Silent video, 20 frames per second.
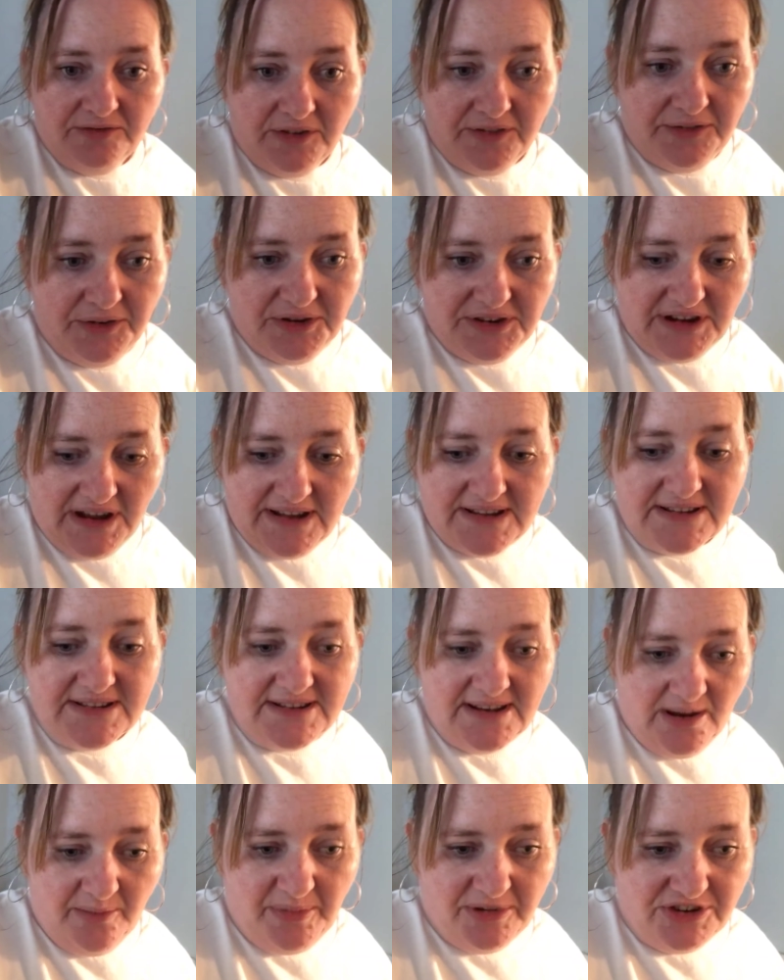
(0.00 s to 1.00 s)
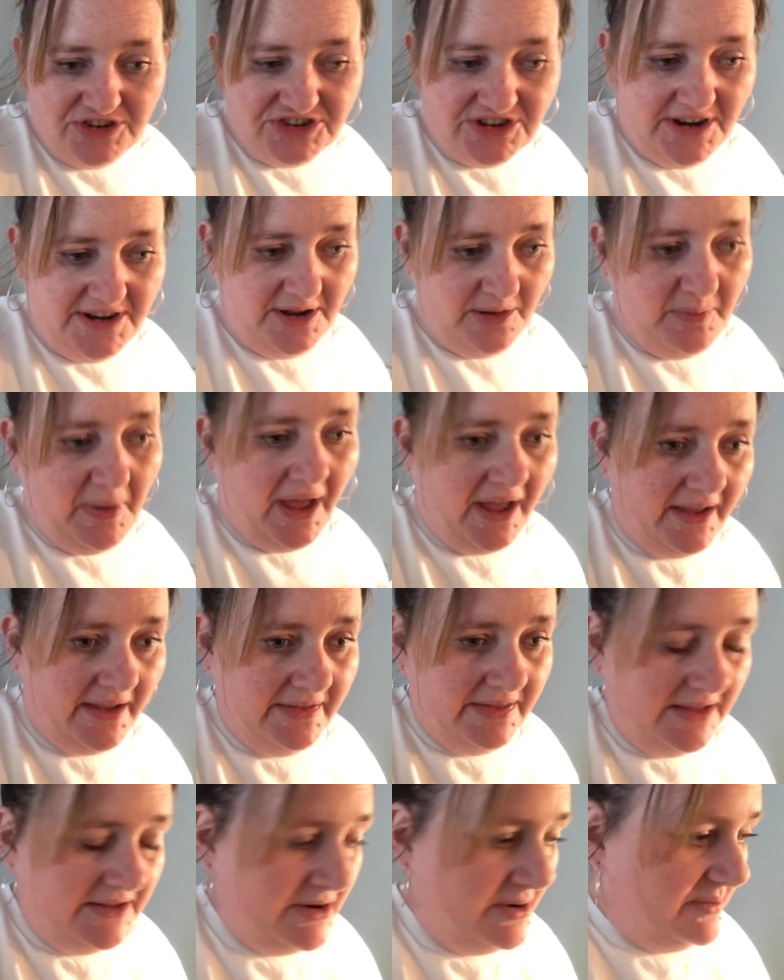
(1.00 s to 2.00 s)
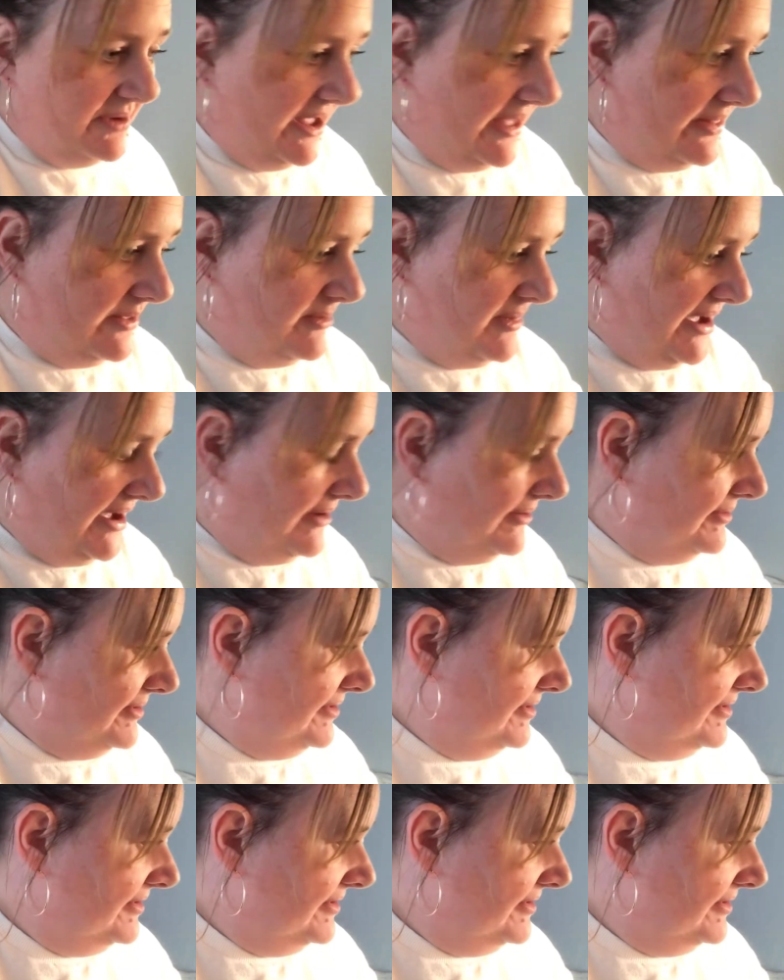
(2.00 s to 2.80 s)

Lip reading: a few days until I bring Shadow back, and then I'll get them out